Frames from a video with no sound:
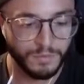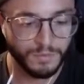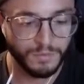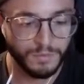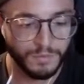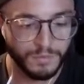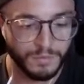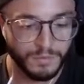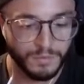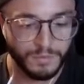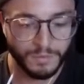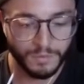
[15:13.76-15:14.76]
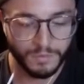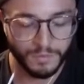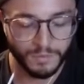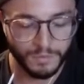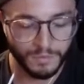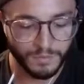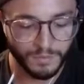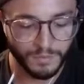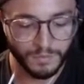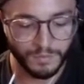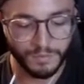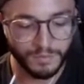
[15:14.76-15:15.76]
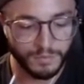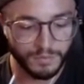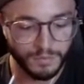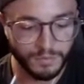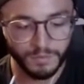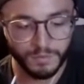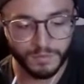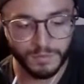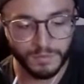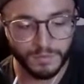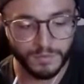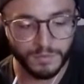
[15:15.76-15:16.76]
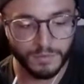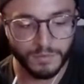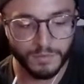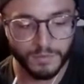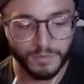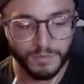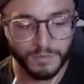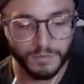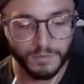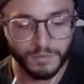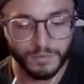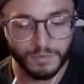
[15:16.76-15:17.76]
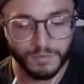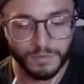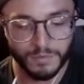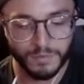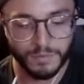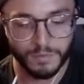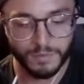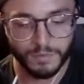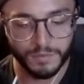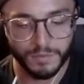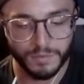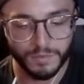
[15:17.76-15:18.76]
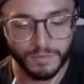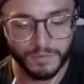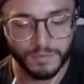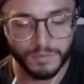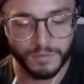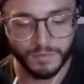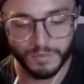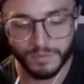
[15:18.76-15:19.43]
The person shown says nothing.